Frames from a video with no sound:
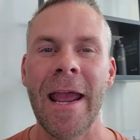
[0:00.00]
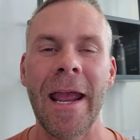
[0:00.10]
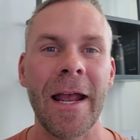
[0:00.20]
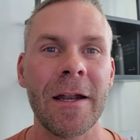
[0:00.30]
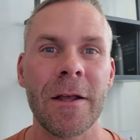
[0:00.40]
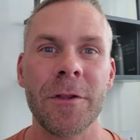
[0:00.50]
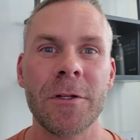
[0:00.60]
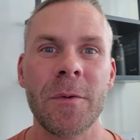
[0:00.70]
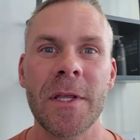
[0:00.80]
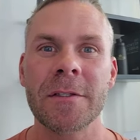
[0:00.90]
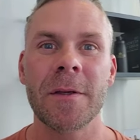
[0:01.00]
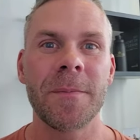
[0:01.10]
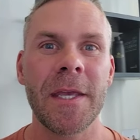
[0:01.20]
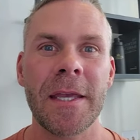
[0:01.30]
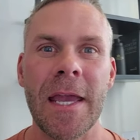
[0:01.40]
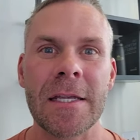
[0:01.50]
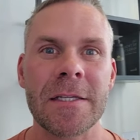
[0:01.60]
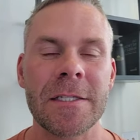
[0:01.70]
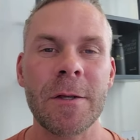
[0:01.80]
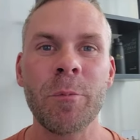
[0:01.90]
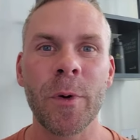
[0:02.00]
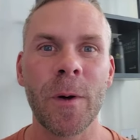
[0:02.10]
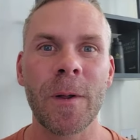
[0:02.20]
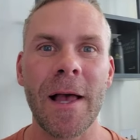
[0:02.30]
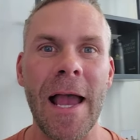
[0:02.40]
and they're doing something as simple